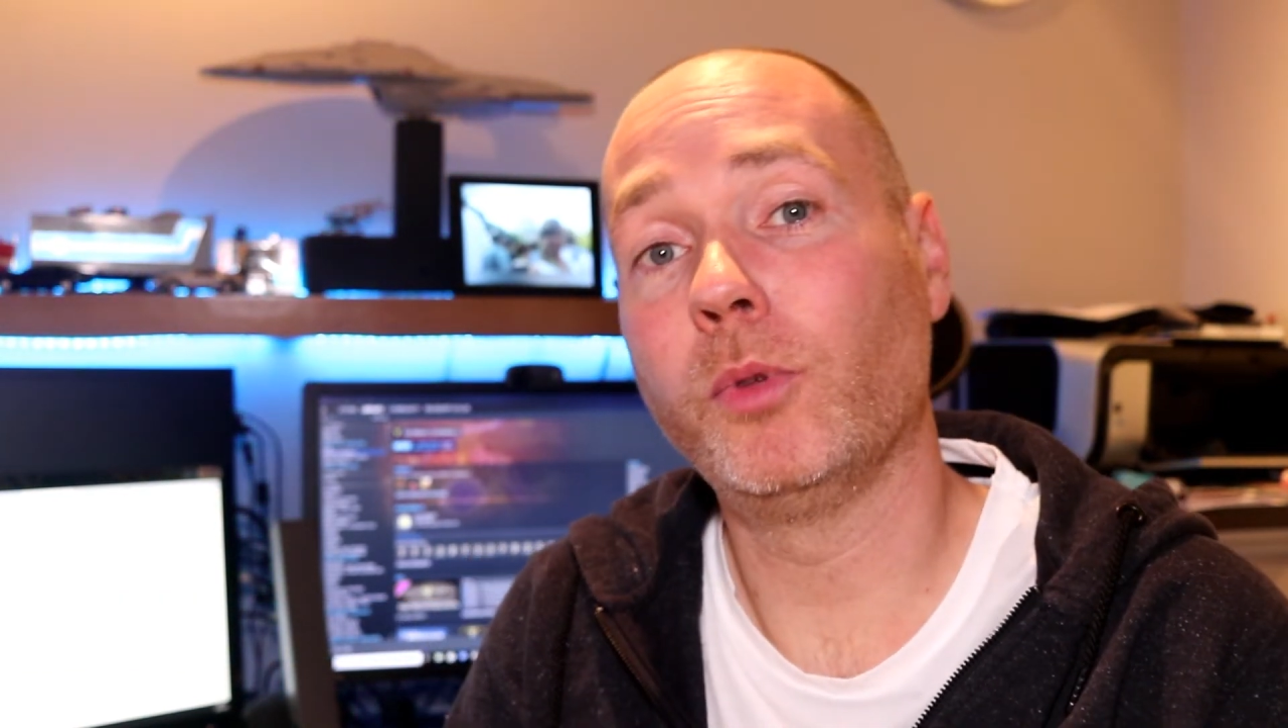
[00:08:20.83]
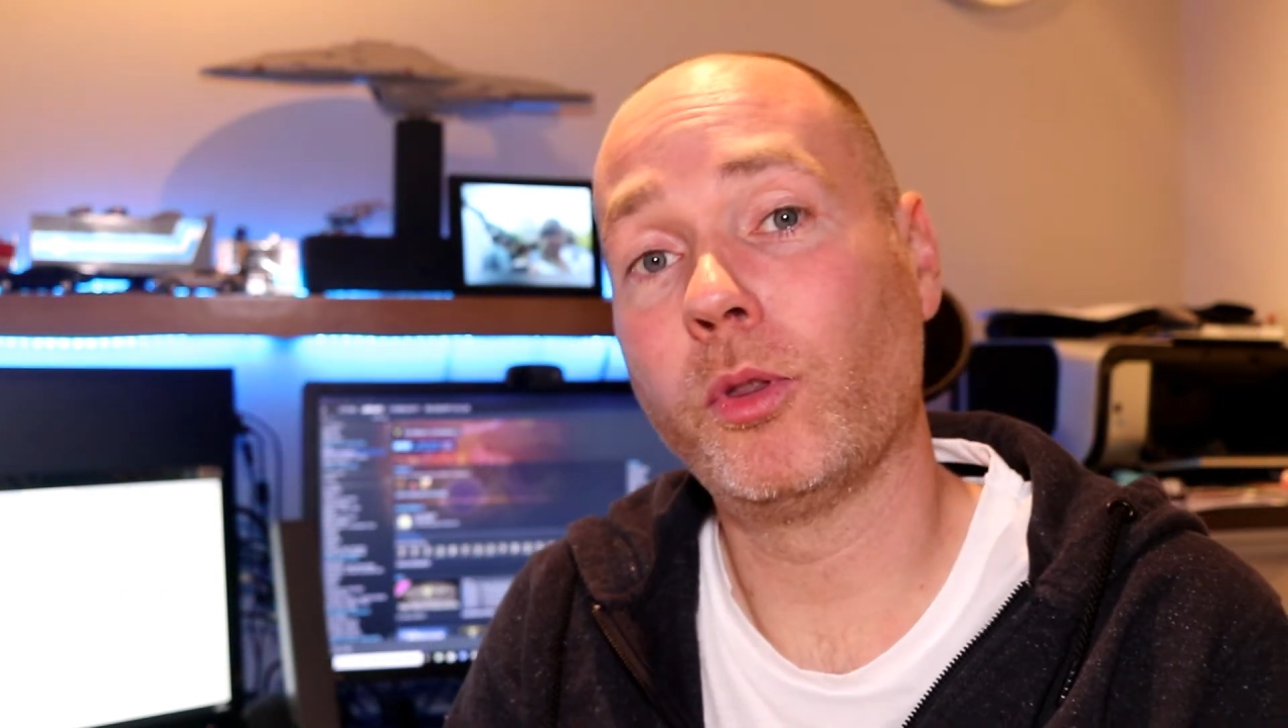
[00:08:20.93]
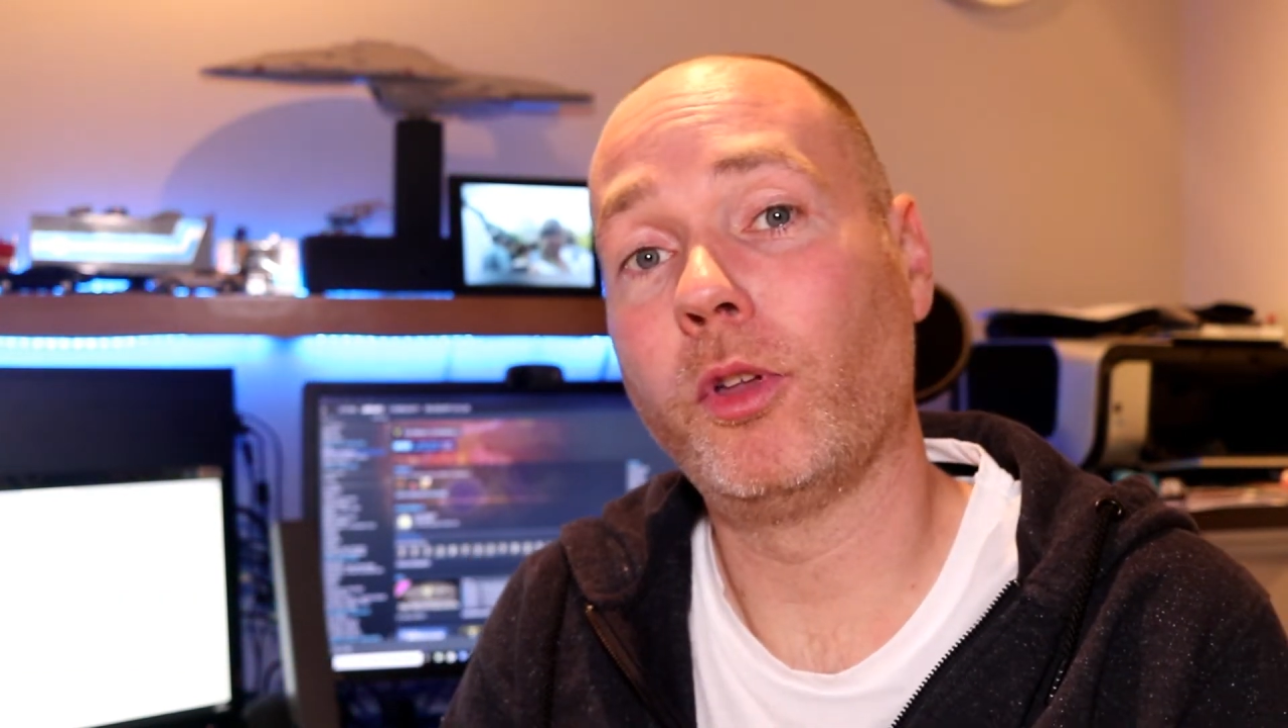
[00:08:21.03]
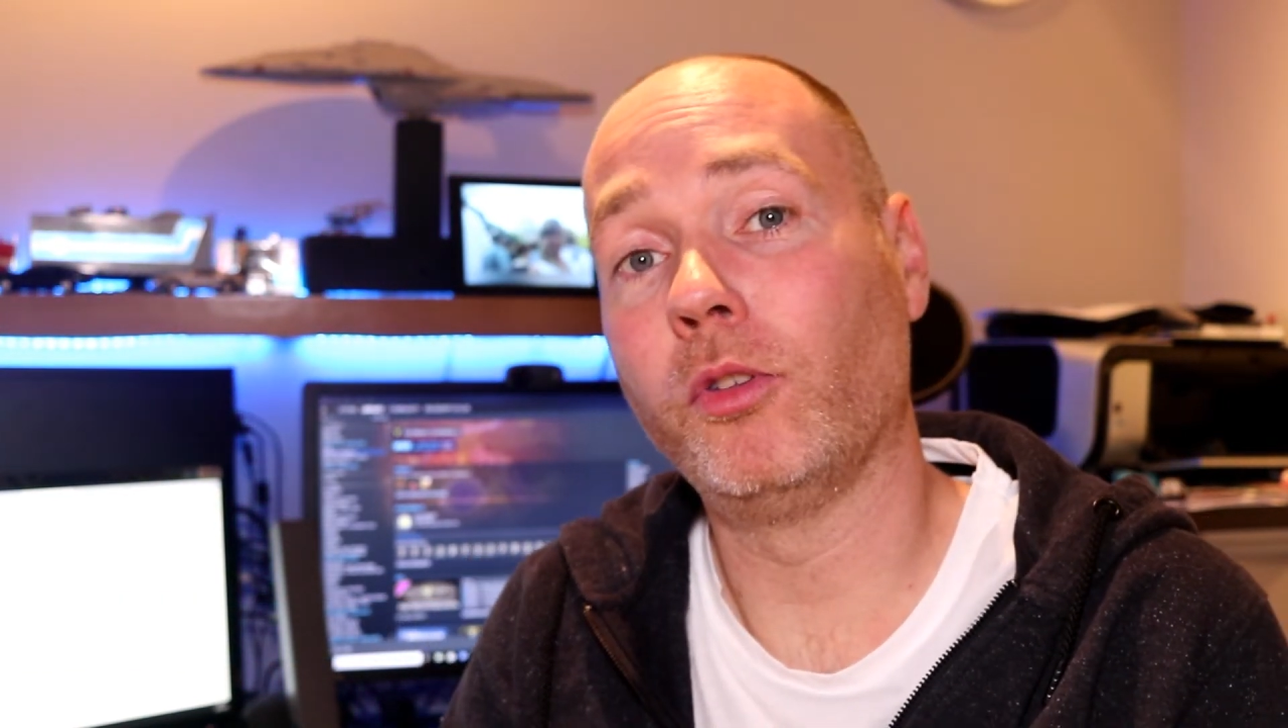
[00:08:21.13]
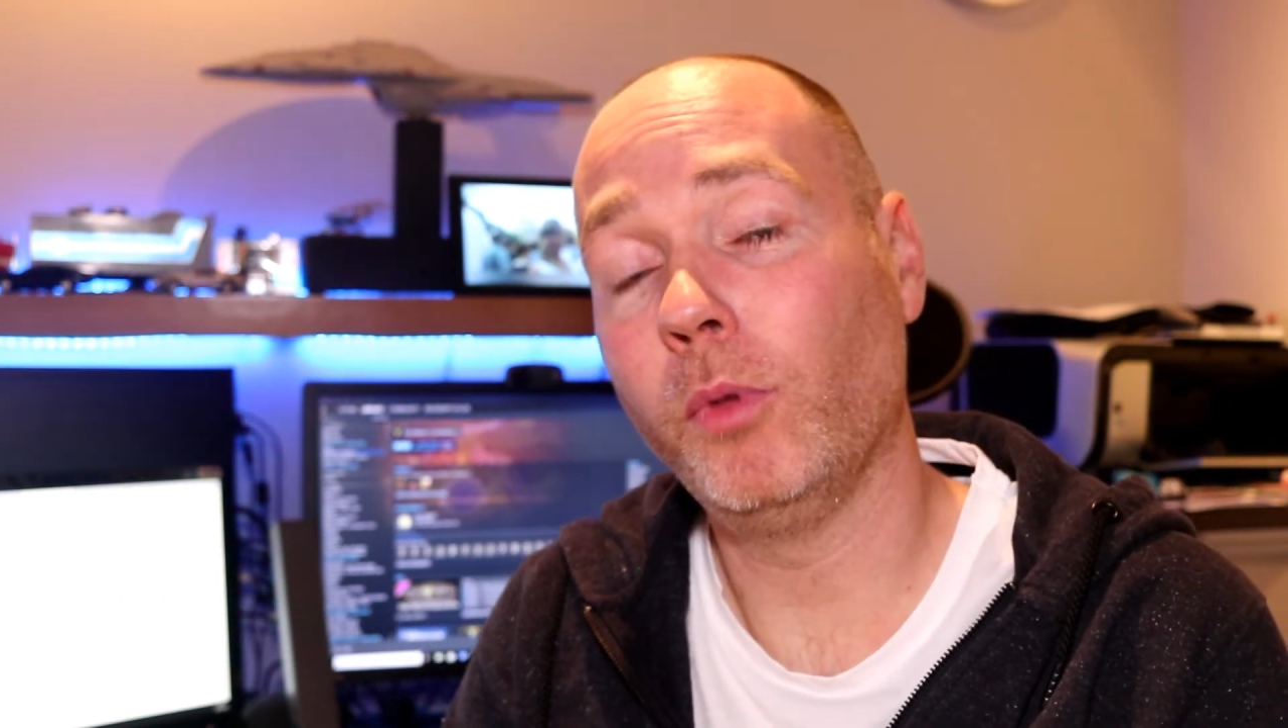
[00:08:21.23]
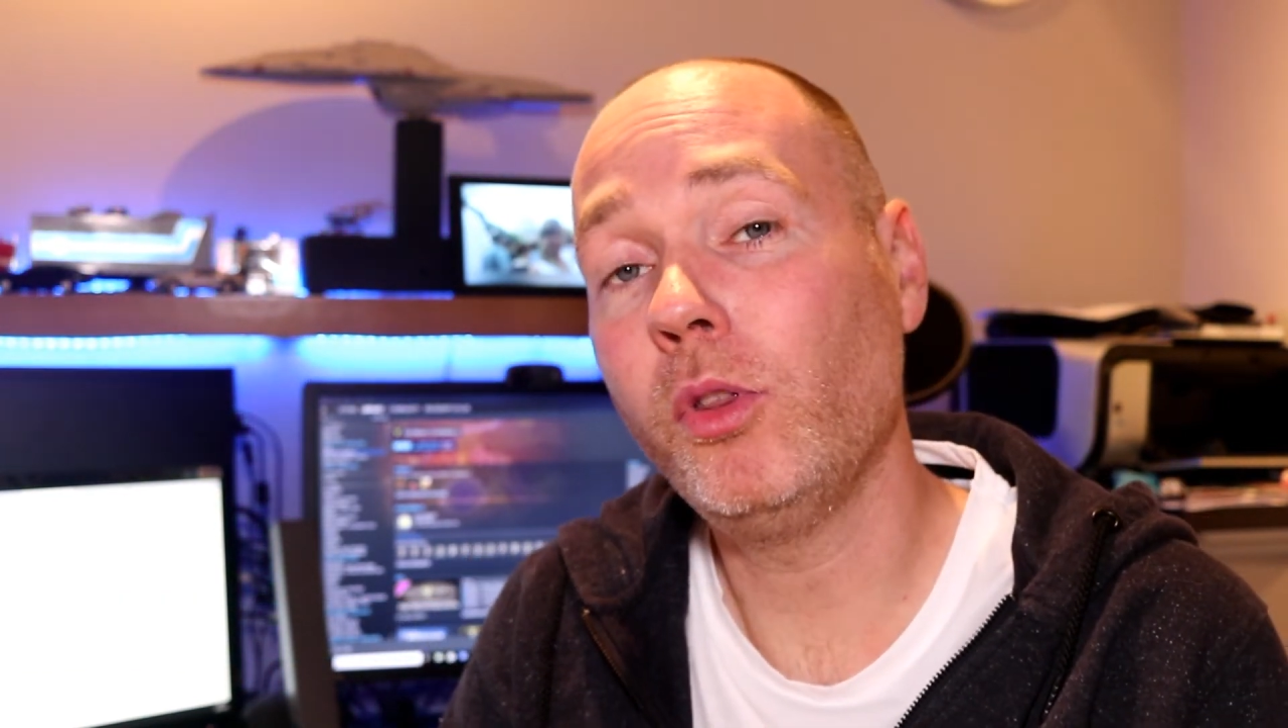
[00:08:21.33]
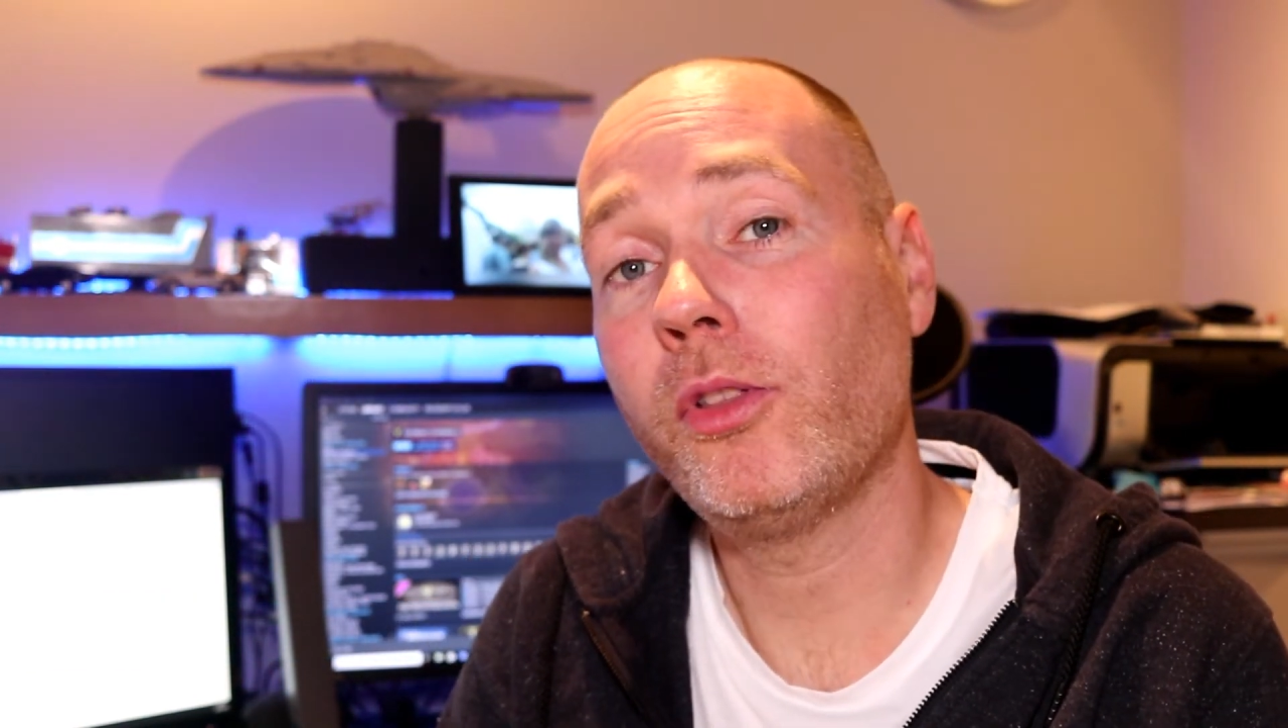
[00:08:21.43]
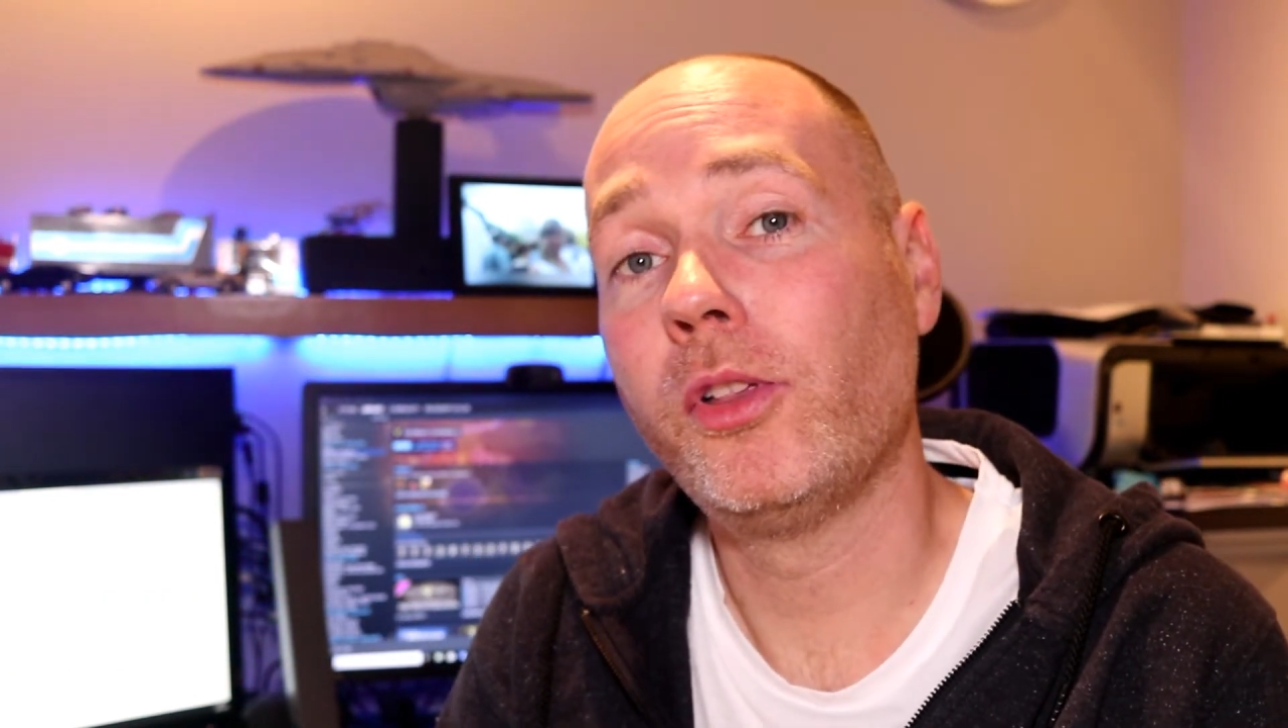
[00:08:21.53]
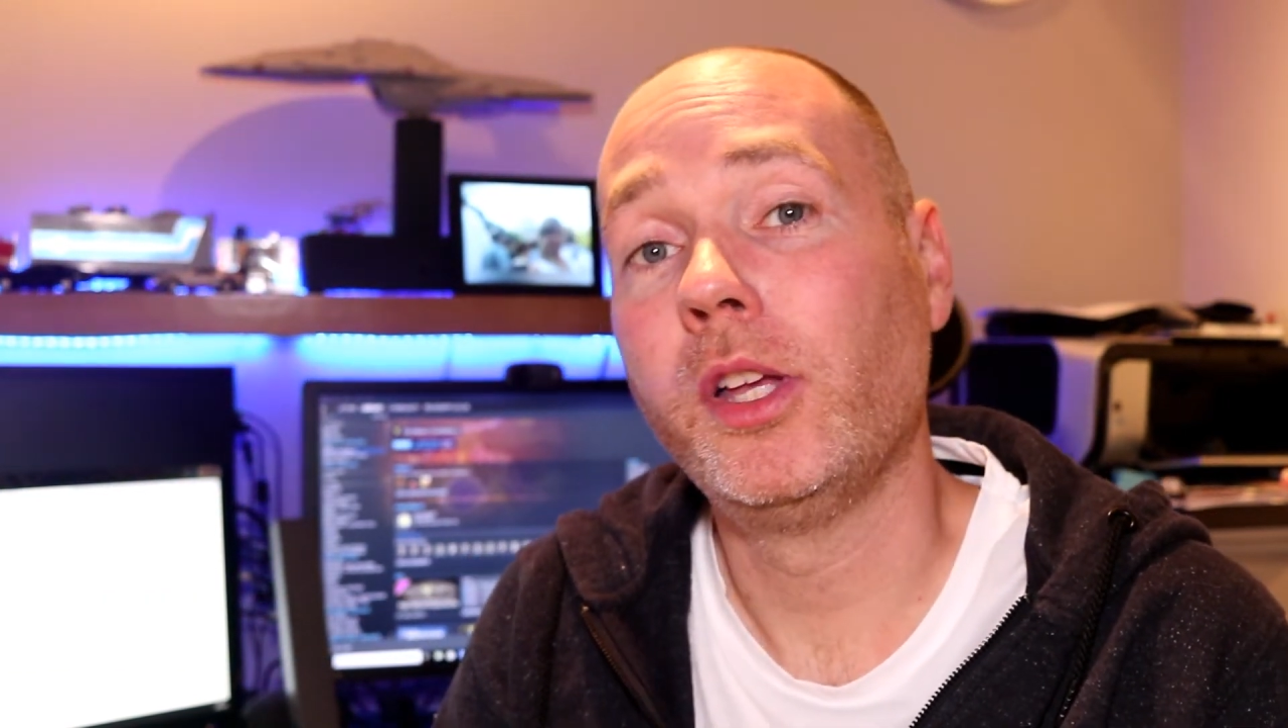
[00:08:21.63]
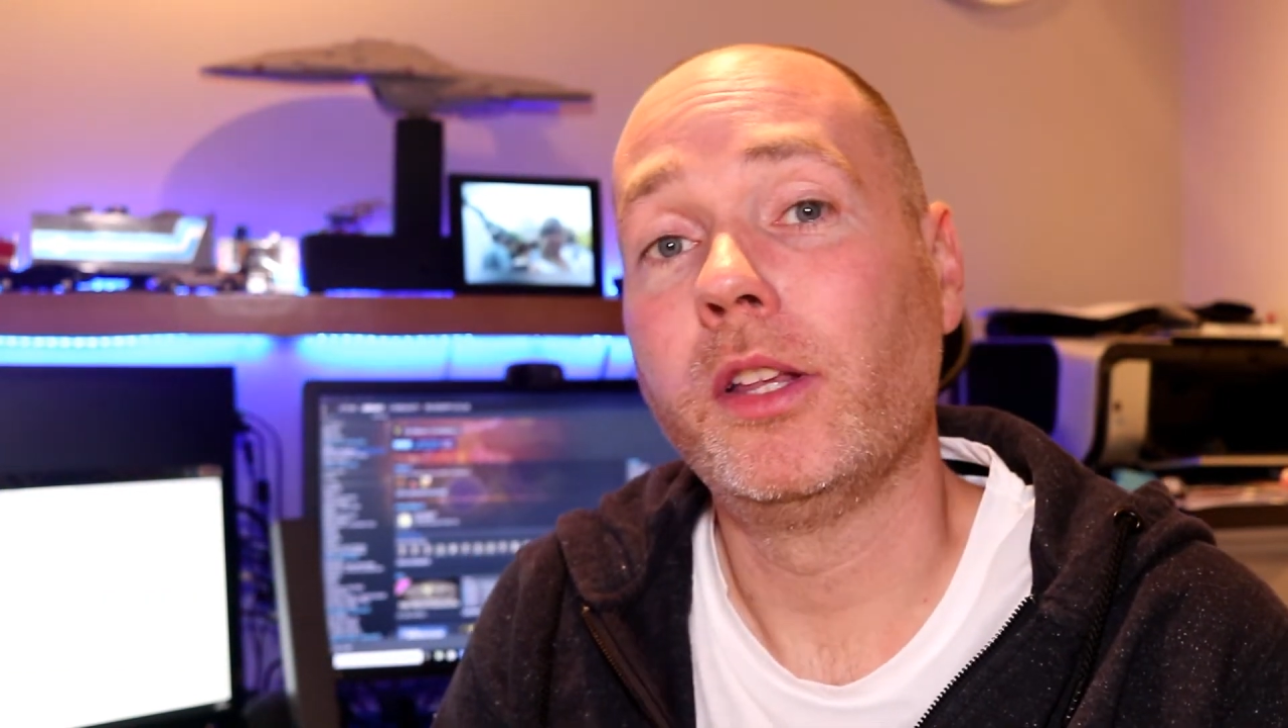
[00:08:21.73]
month on
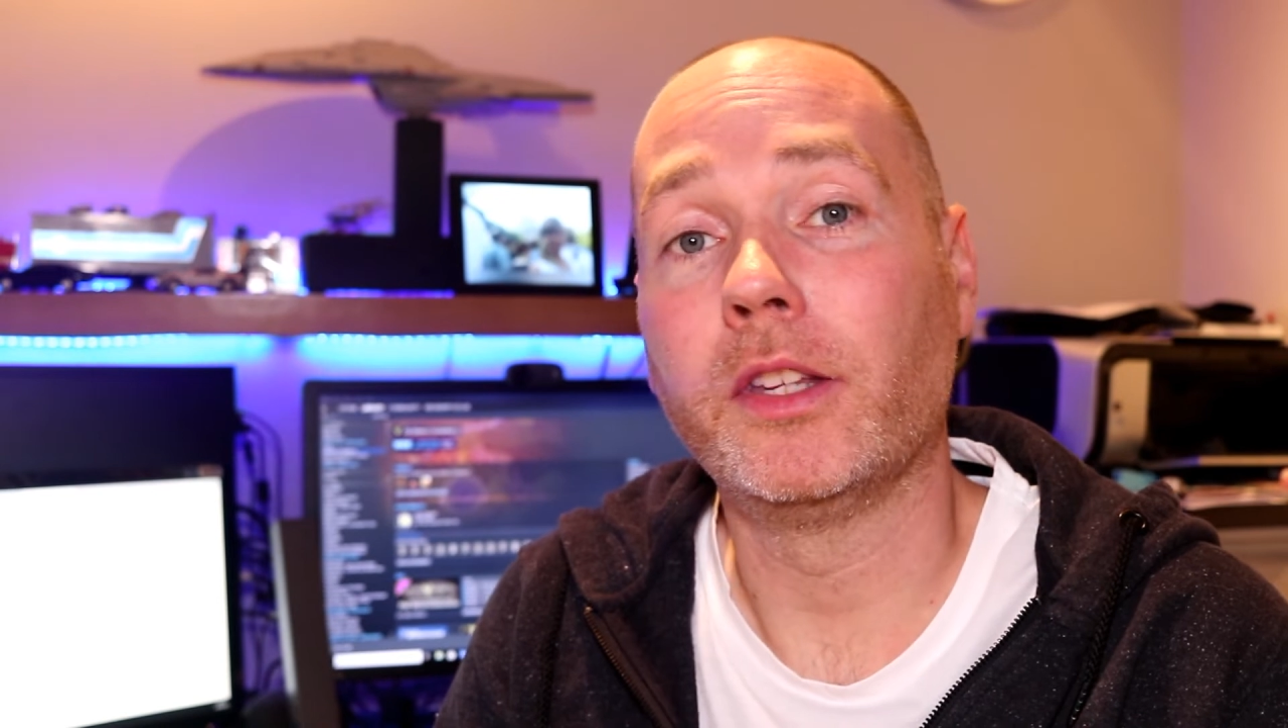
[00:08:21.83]
month,